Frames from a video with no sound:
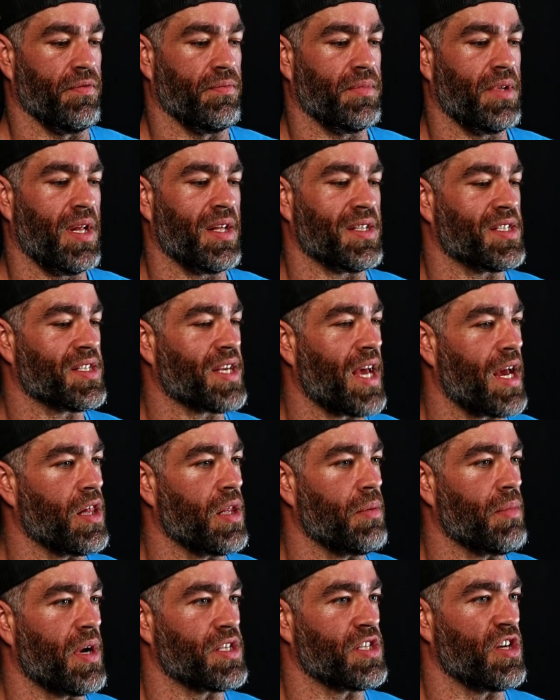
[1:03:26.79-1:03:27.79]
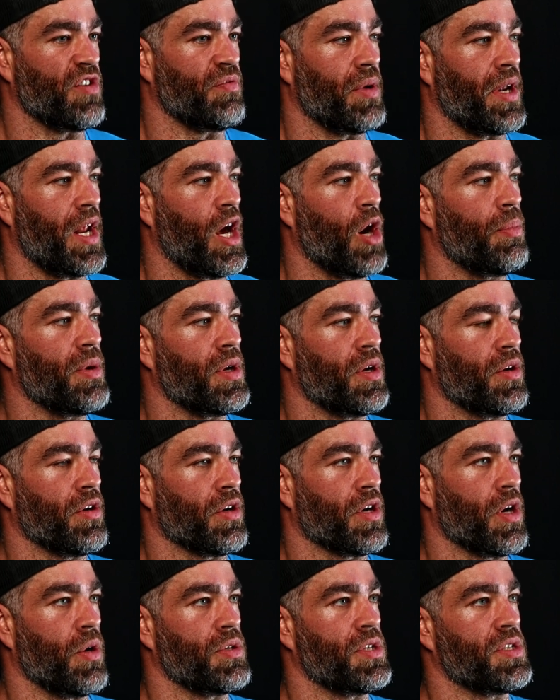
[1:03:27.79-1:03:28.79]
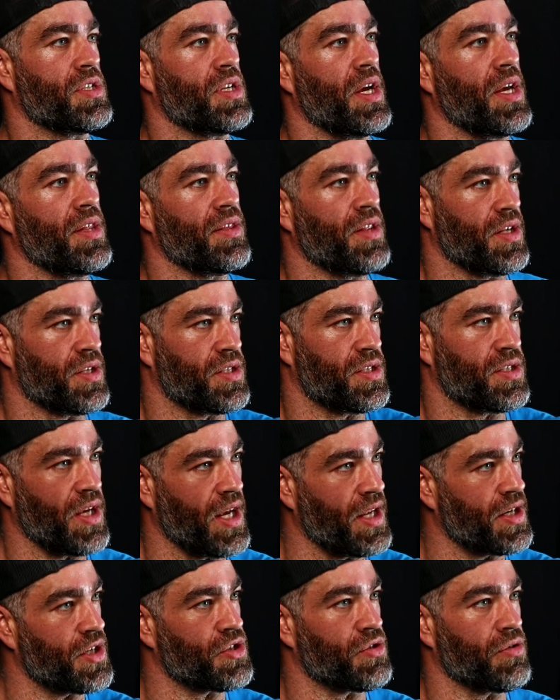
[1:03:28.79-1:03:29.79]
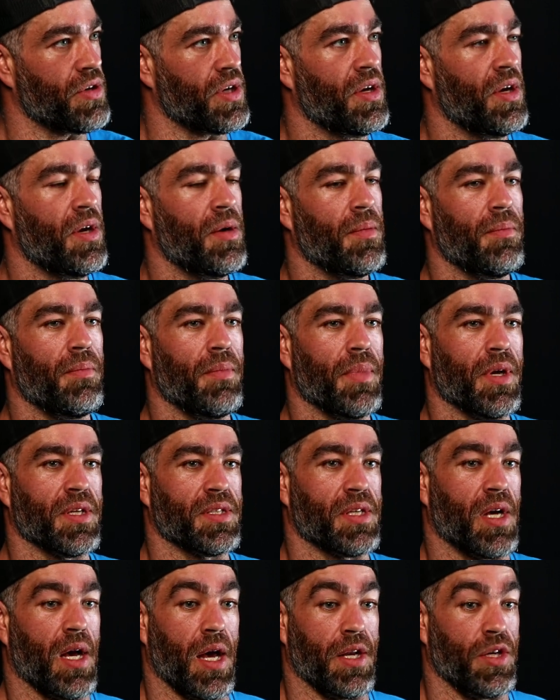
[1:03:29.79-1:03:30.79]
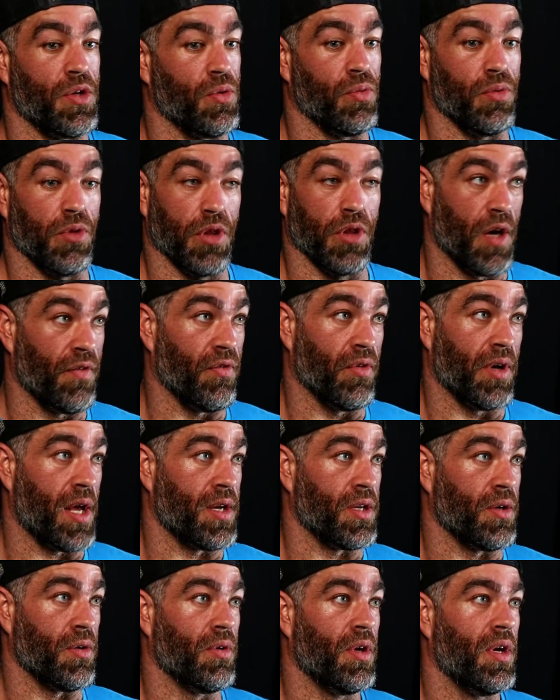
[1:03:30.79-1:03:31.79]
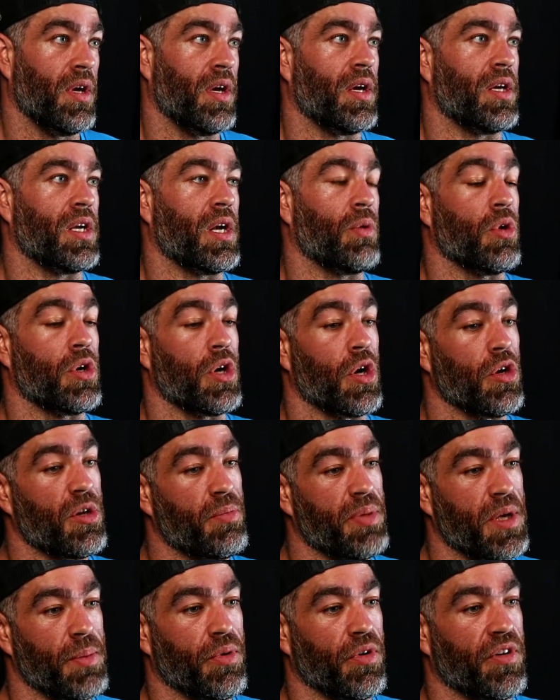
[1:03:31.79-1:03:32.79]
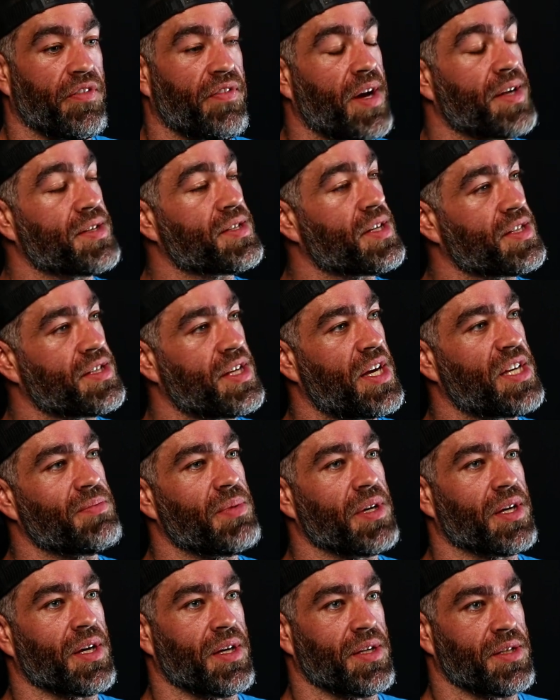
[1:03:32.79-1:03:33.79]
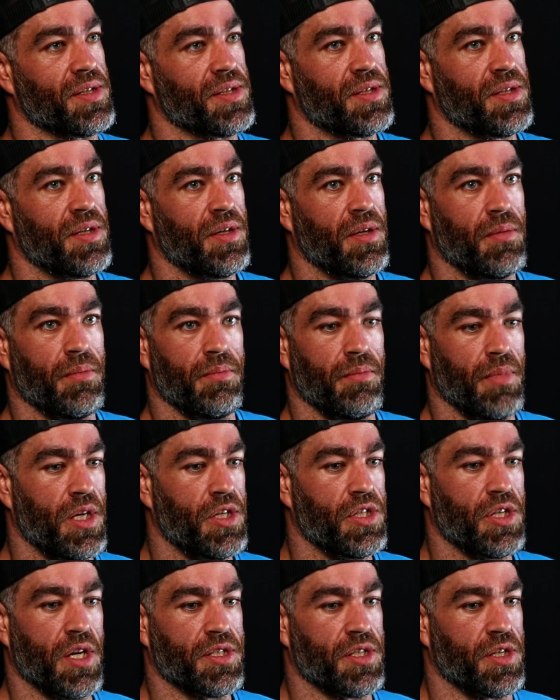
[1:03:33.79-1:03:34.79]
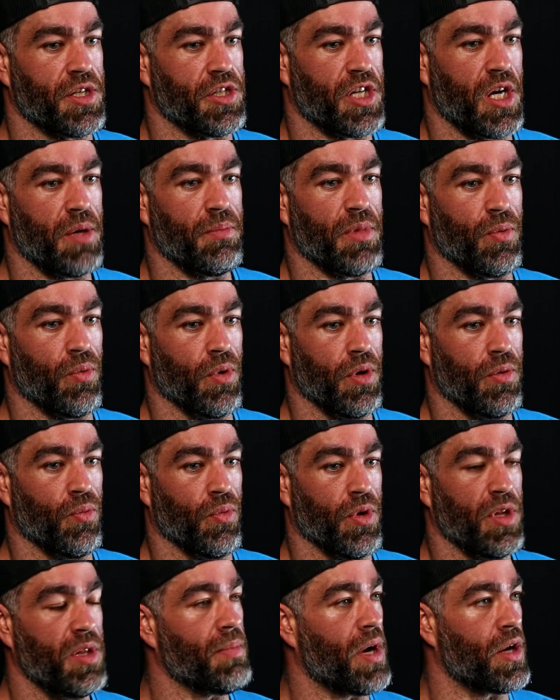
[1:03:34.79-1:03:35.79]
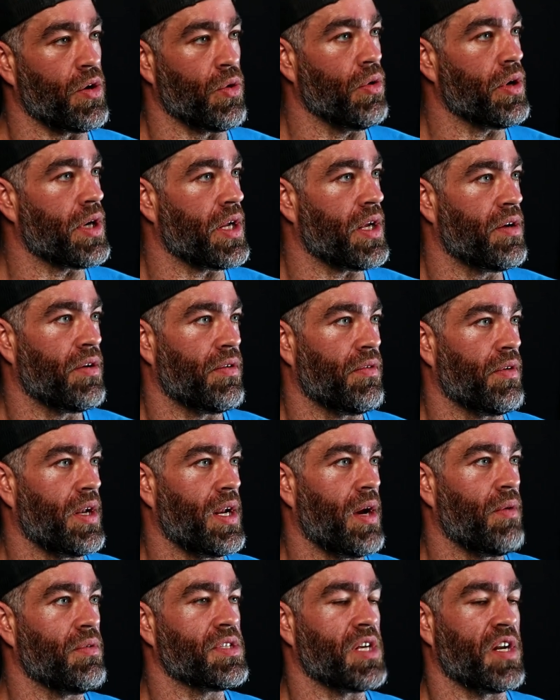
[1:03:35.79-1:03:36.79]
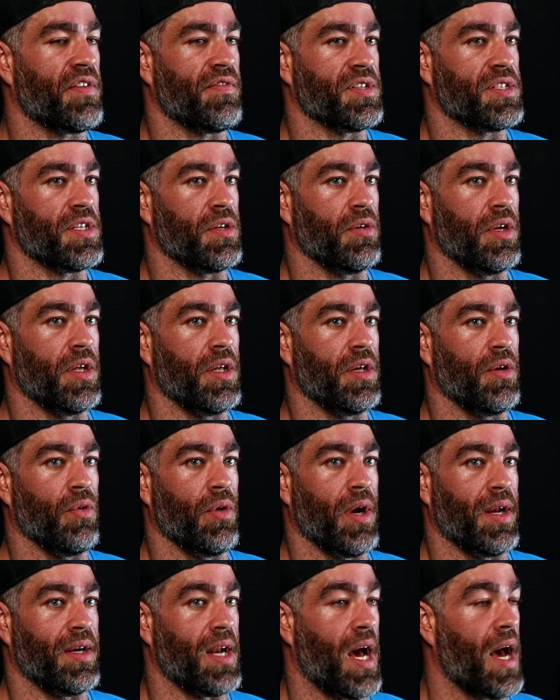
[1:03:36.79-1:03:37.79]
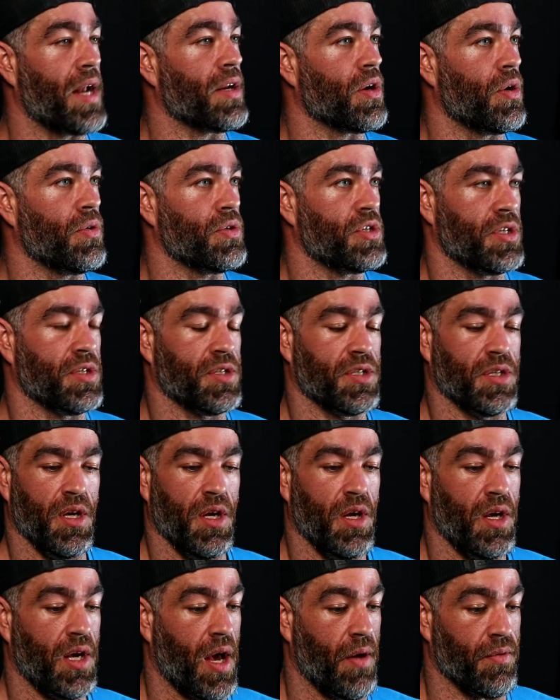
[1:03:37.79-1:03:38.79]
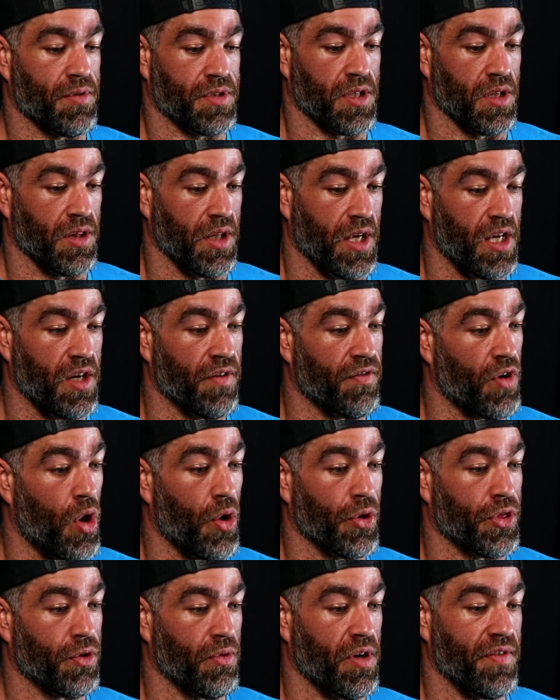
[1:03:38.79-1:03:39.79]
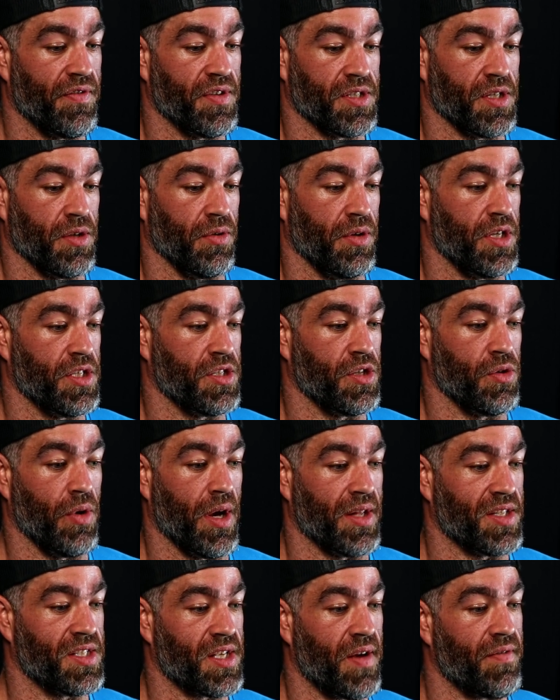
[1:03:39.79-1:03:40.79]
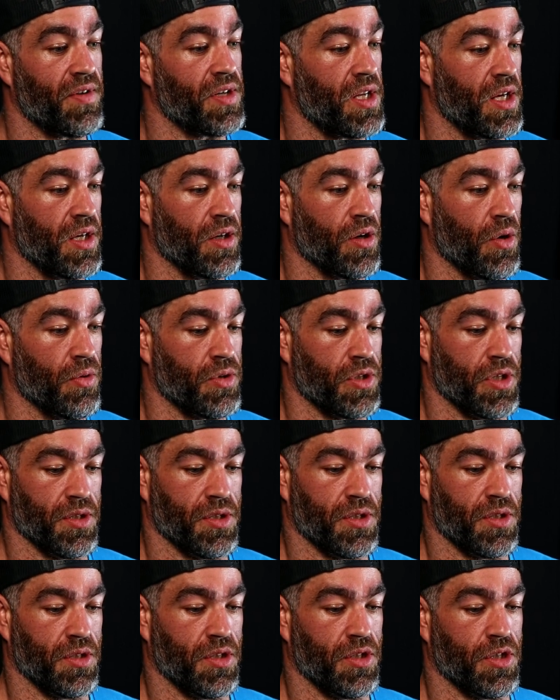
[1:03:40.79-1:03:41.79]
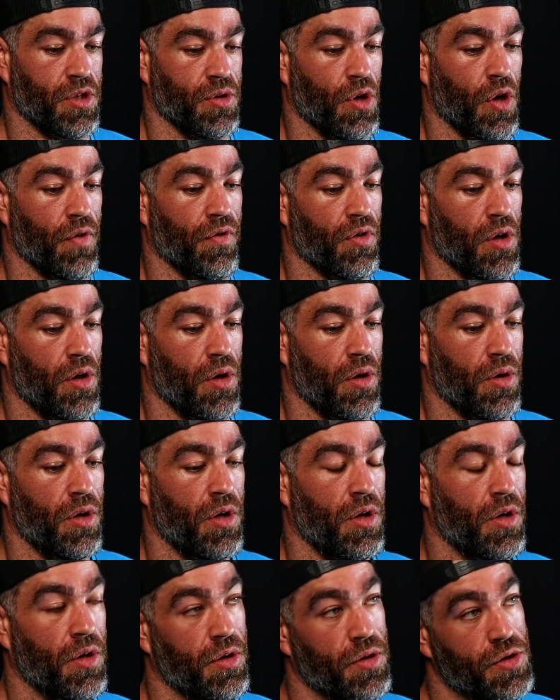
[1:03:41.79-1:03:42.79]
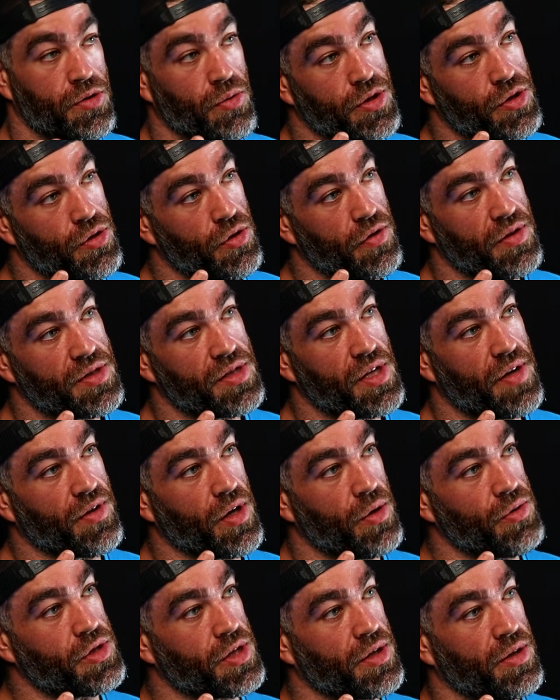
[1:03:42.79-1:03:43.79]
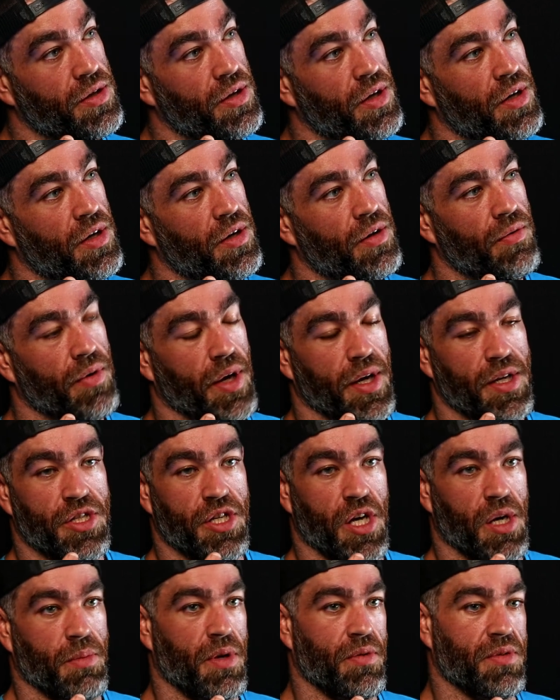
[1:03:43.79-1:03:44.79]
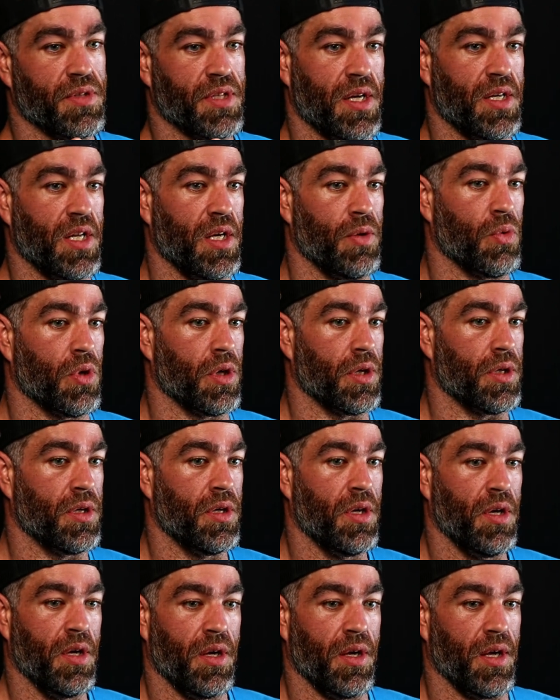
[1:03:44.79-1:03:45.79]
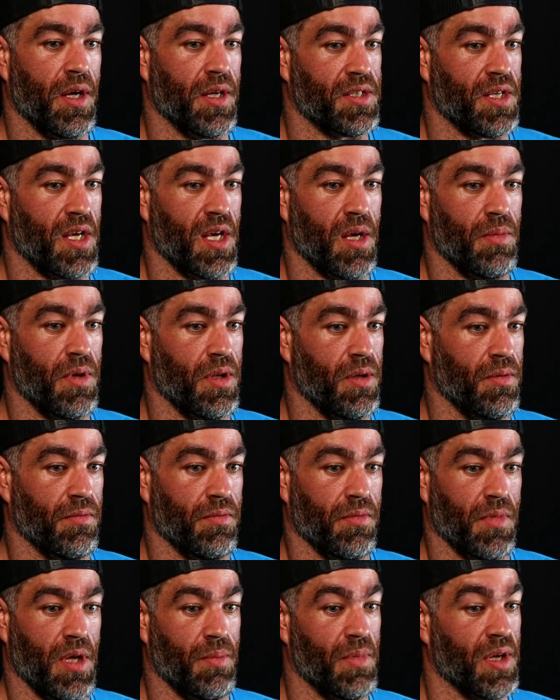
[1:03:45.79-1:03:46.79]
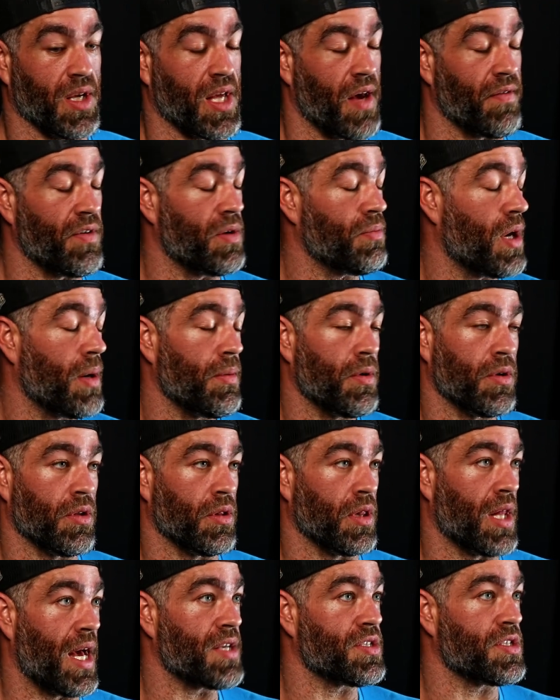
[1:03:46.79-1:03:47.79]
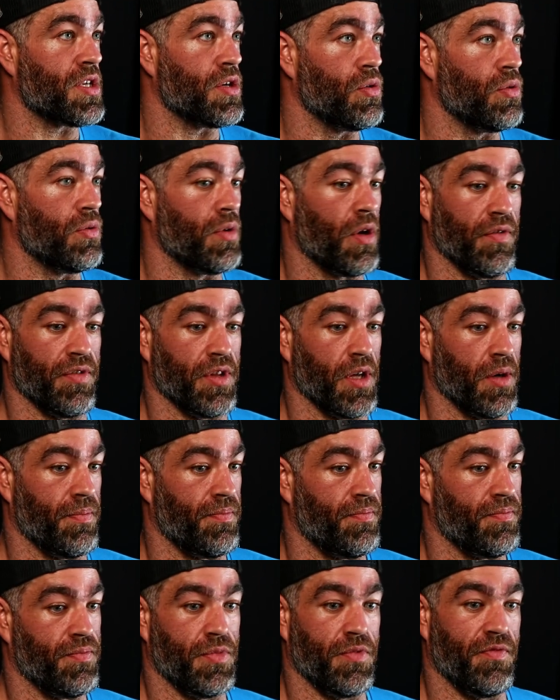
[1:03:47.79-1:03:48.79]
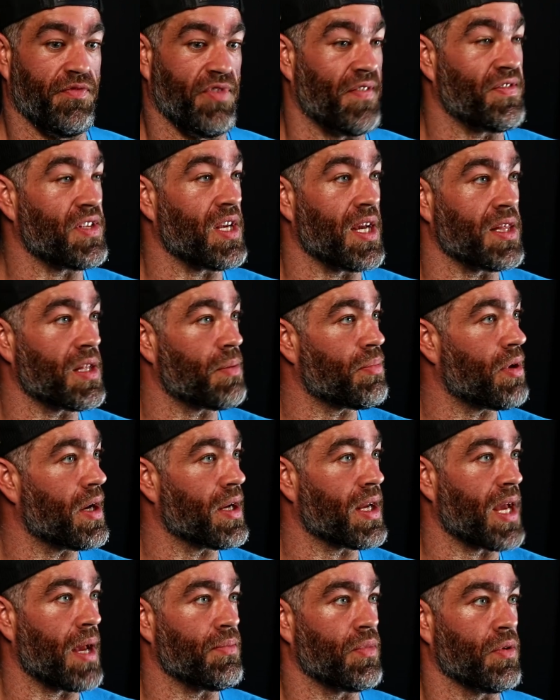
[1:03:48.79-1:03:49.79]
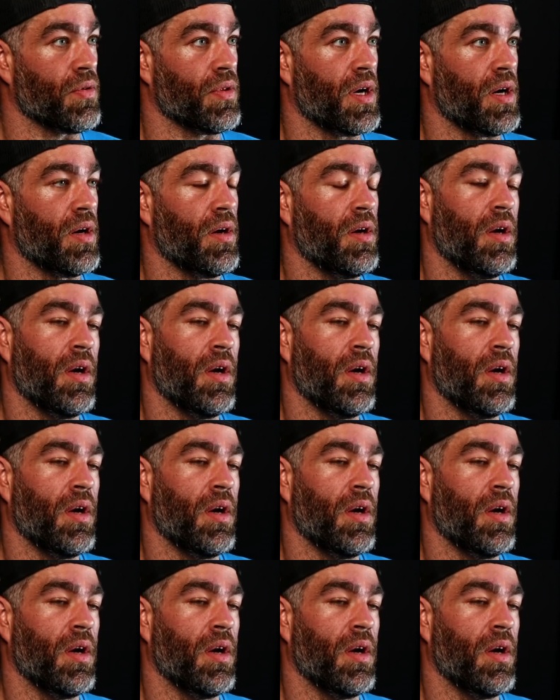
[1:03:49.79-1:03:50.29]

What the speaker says: not scaling myself, but helping other coaches in this industry because I do love what I do. And I want other people to find success because me, Justin, and Jeremy, we're the minority, right? I was at a facility who had 9 coaches. I was the lead of all 3 facilities who had 17 coaches overall. There's only 2 of us left coaching. Right. Jeremy was at D1. It's him and Kevin probably the last 2 of the 15 that probably came through there.